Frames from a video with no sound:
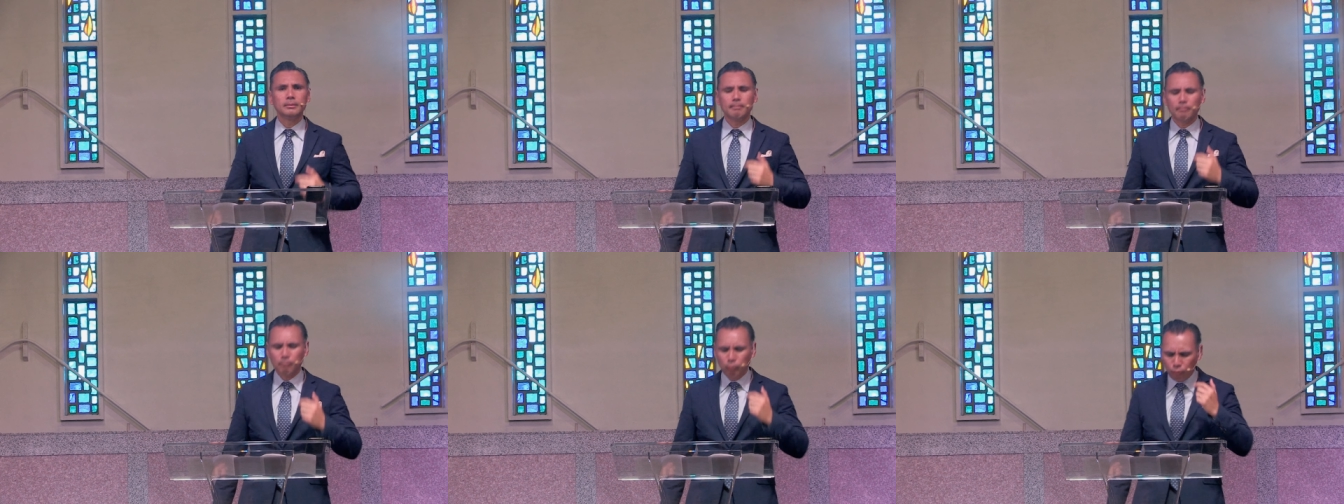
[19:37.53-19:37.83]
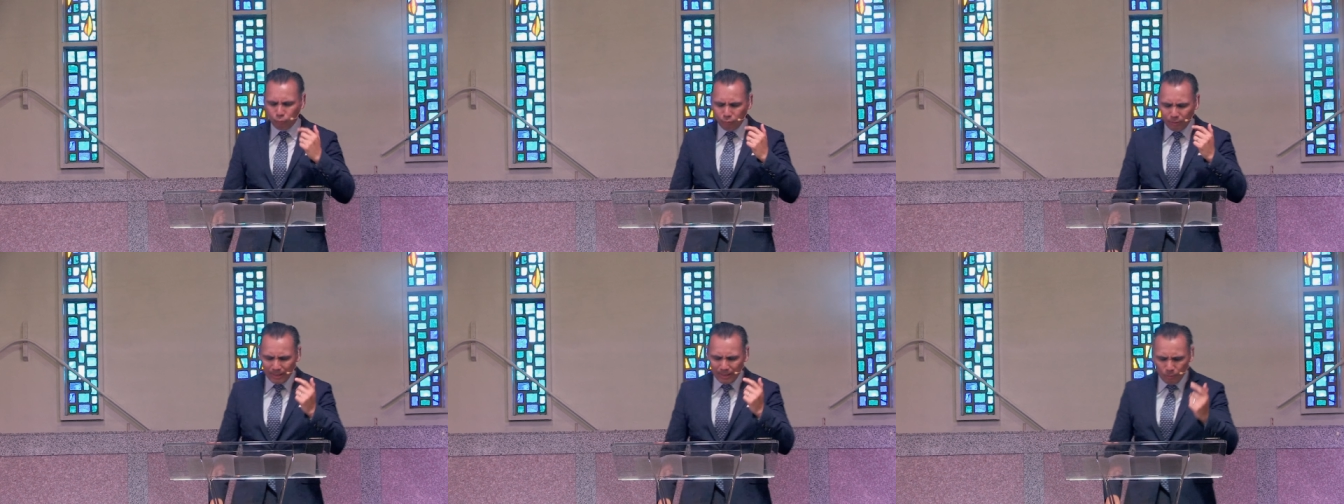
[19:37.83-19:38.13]

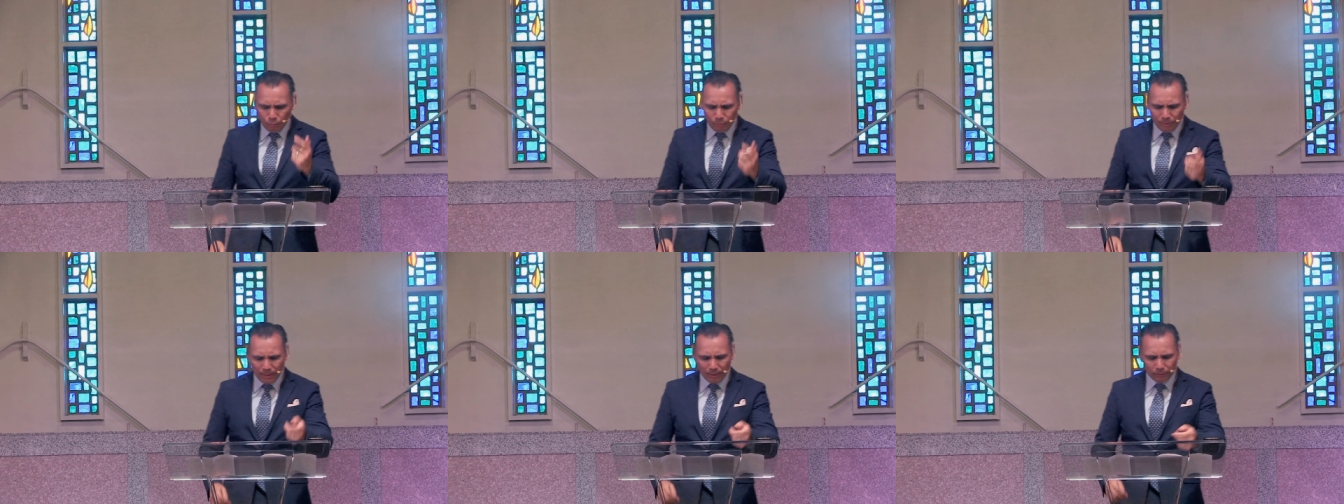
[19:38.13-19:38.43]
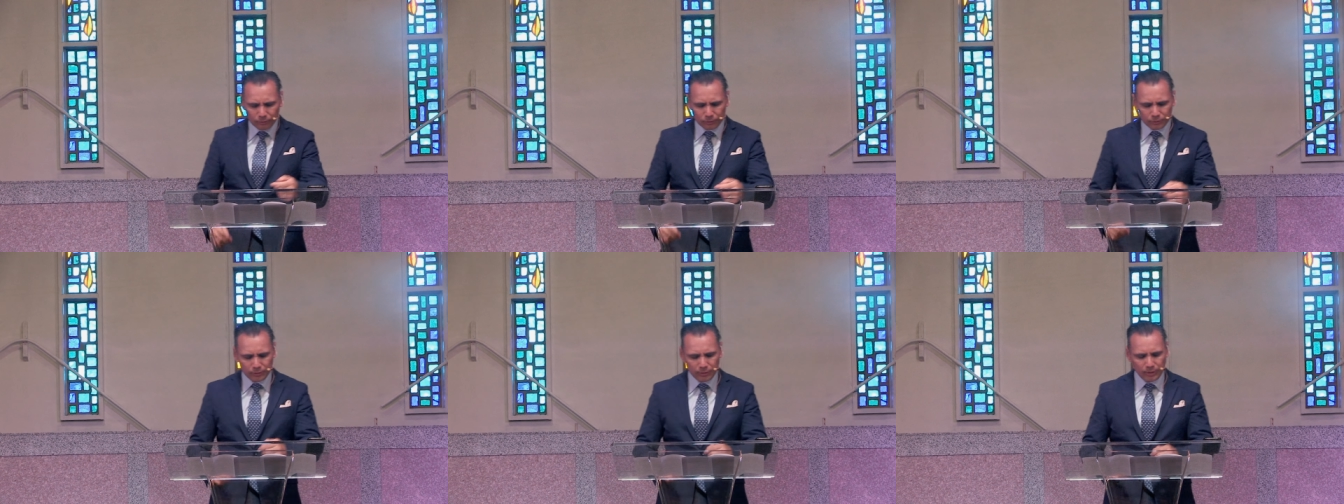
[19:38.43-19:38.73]
pray
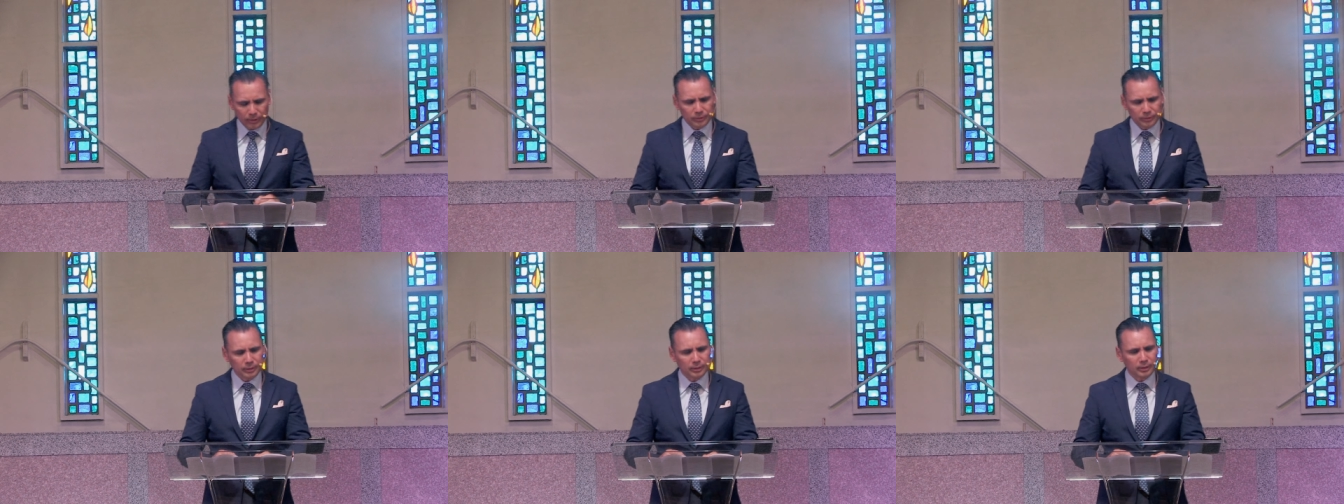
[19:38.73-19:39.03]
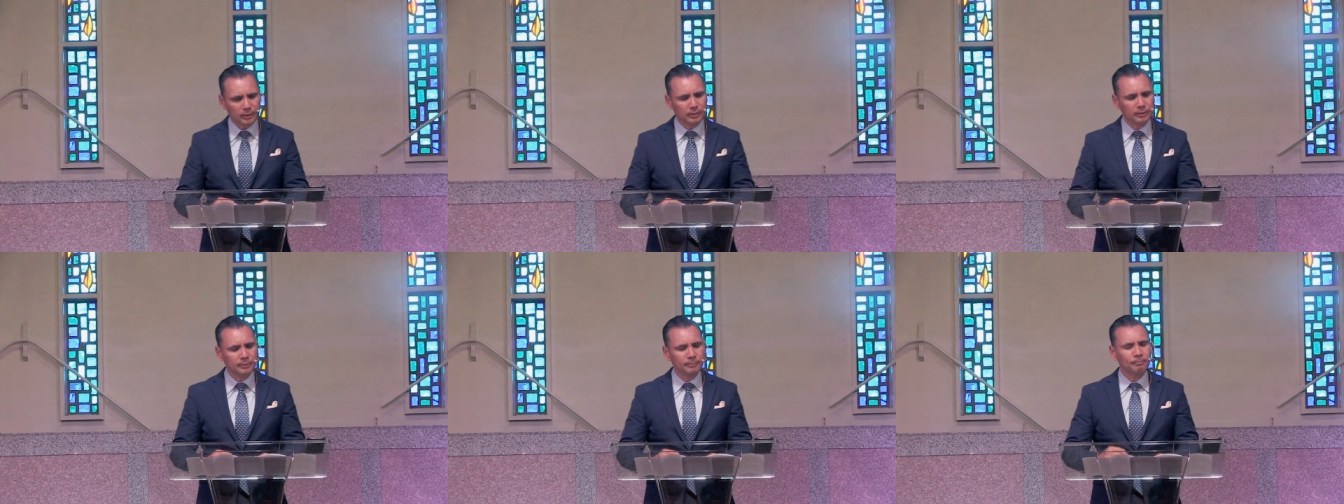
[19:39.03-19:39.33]
without
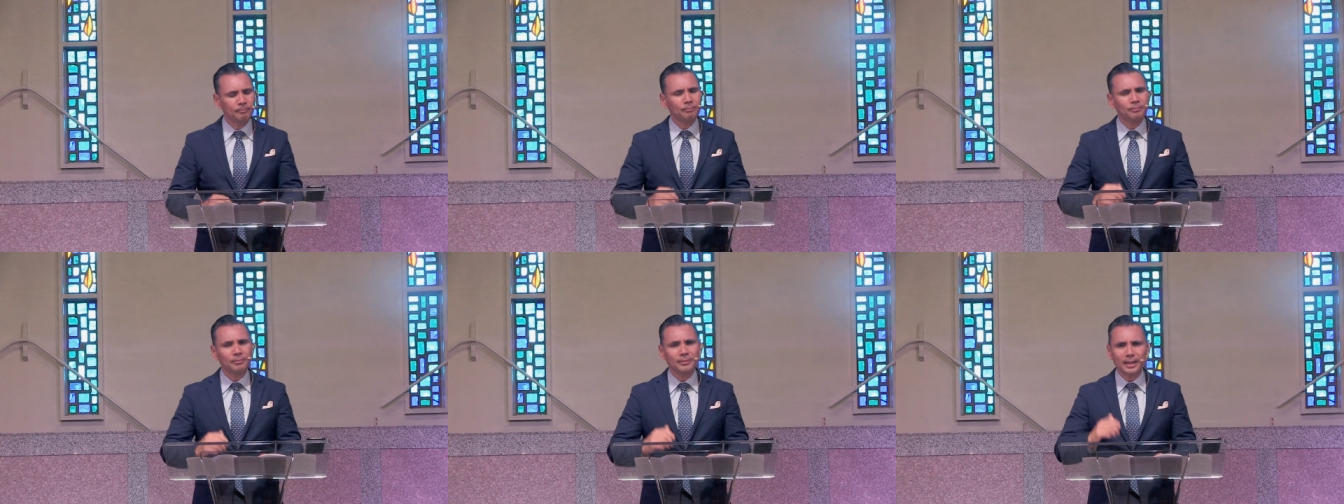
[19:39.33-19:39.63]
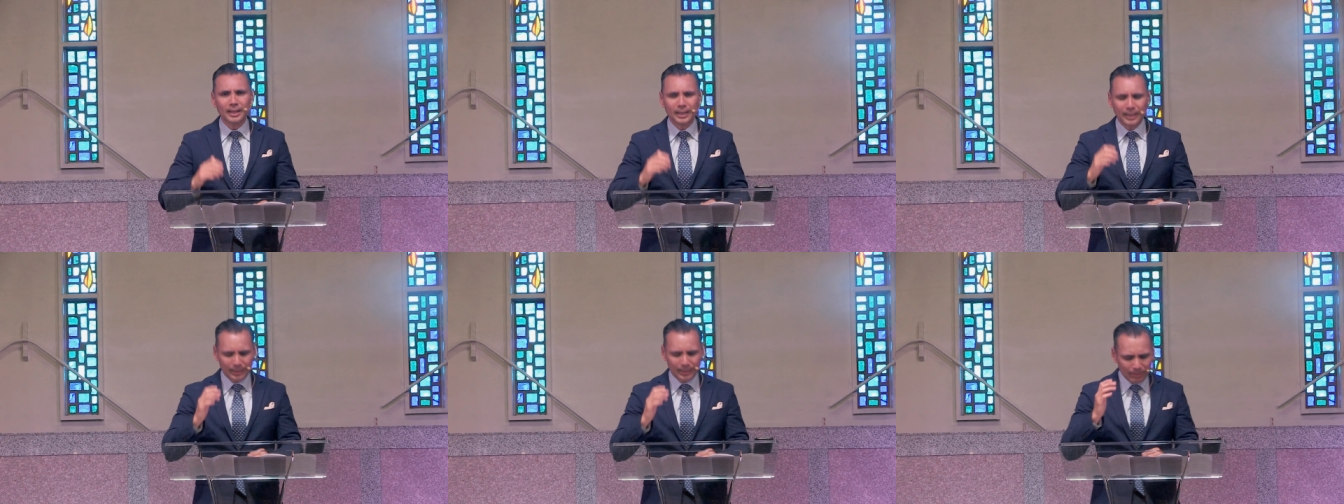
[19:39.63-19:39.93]
ceasing,
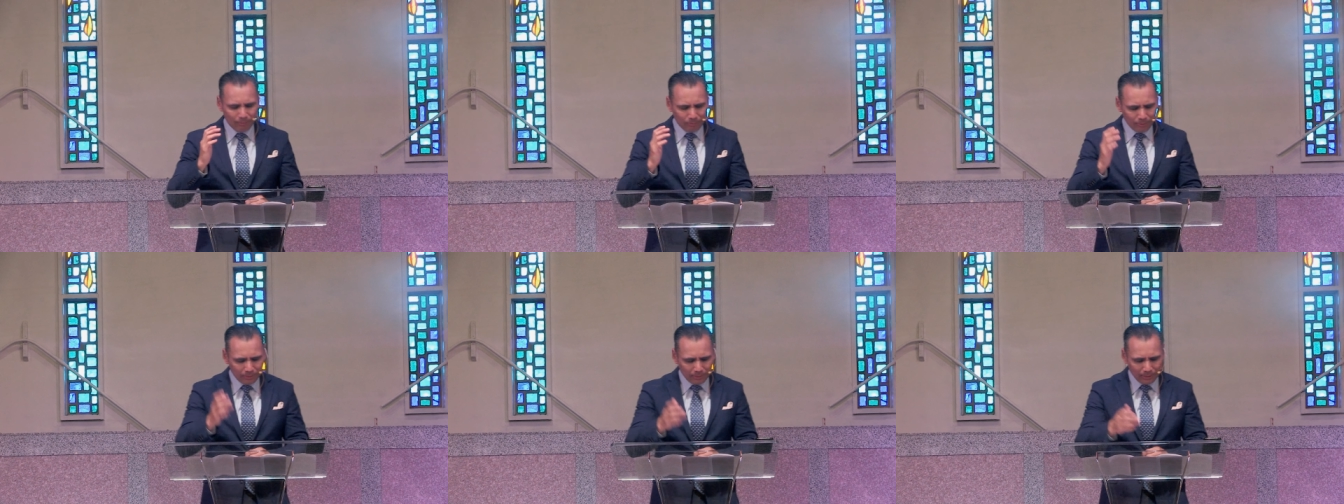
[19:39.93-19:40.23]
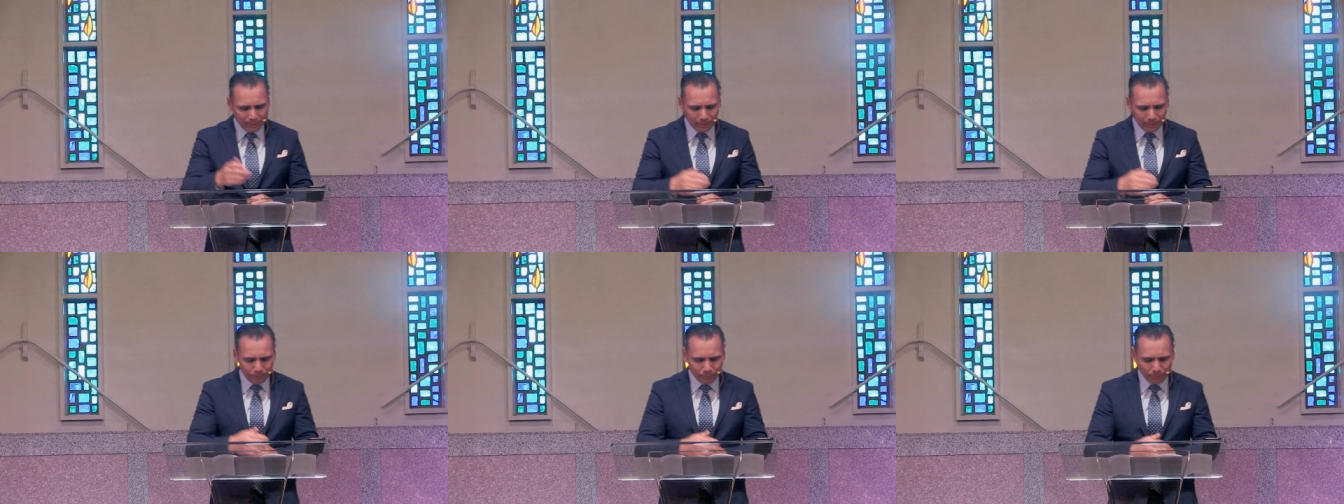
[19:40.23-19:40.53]
and
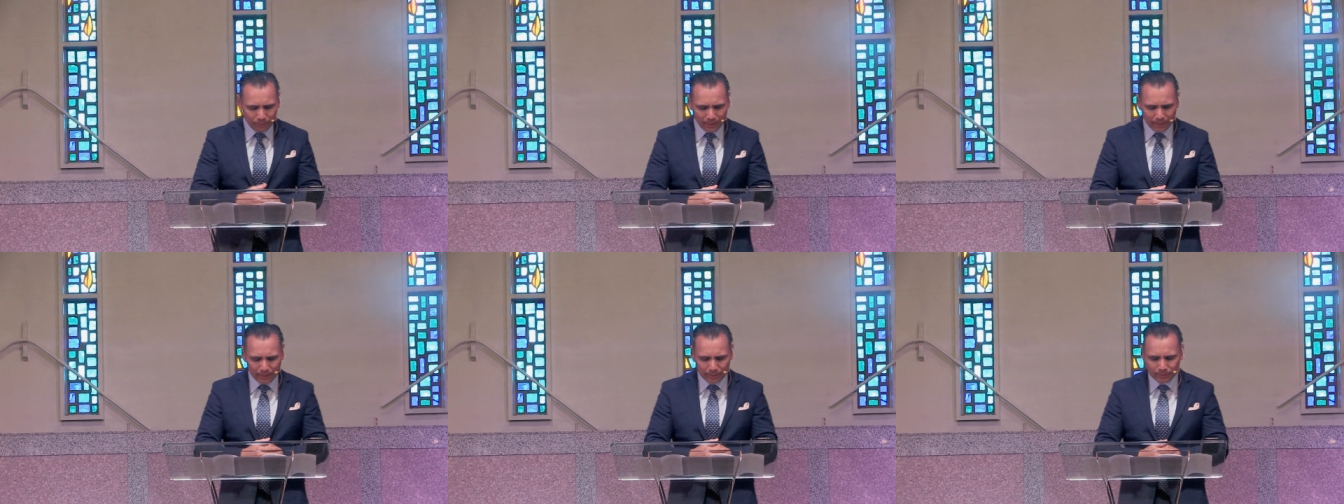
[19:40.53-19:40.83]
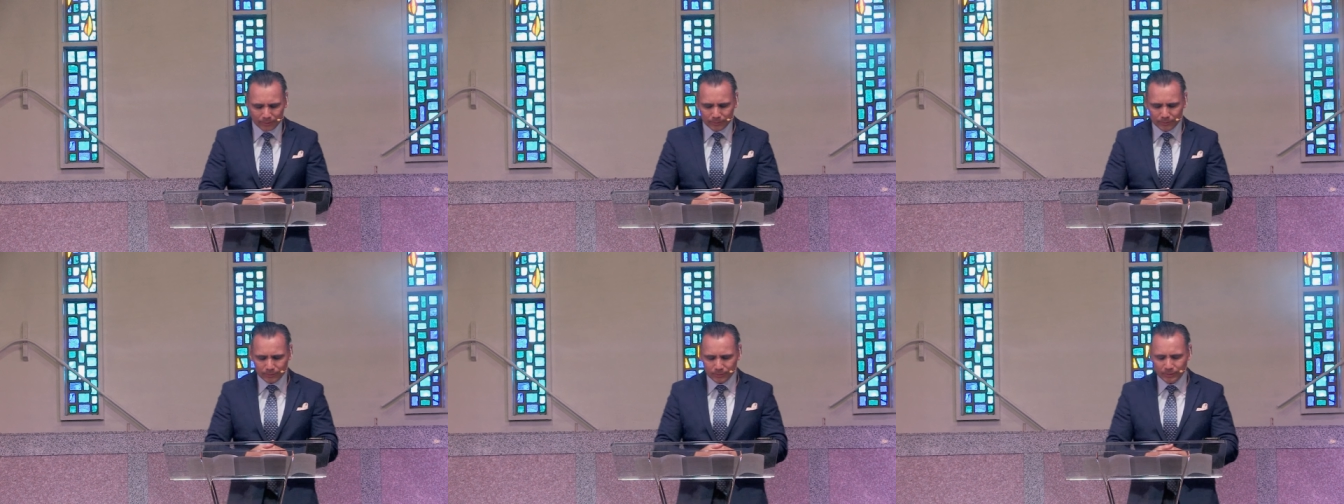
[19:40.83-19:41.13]
everything give
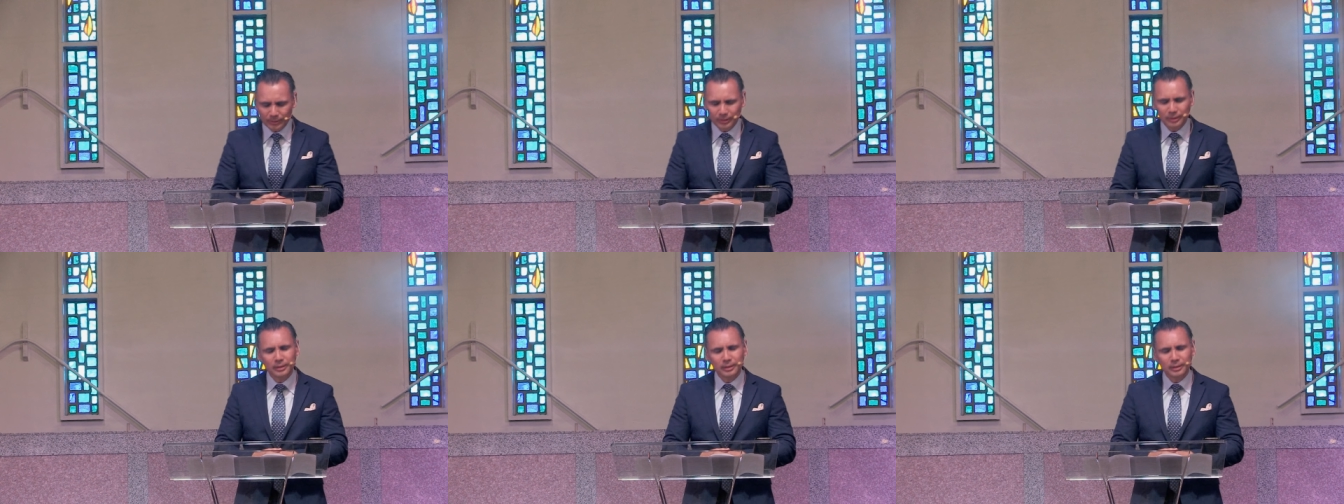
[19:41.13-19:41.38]
thanks,